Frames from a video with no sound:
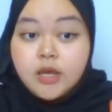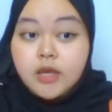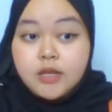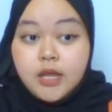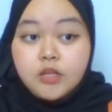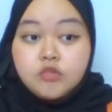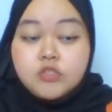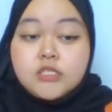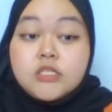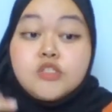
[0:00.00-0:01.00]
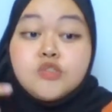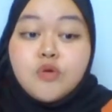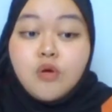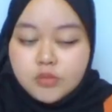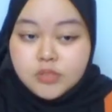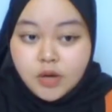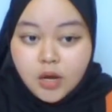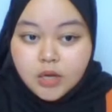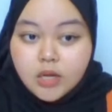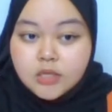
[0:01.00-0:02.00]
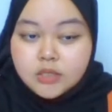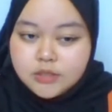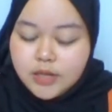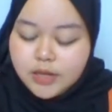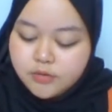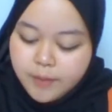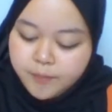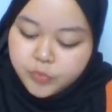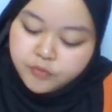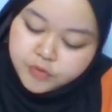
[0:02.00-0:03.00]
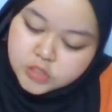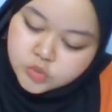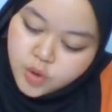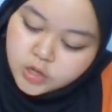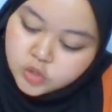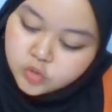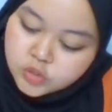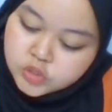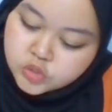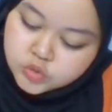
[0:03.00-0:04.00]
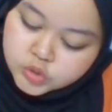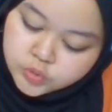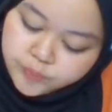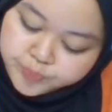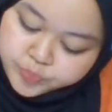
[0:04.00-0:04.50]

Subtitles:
And then you just need to construct the diagram. The first one, you need to do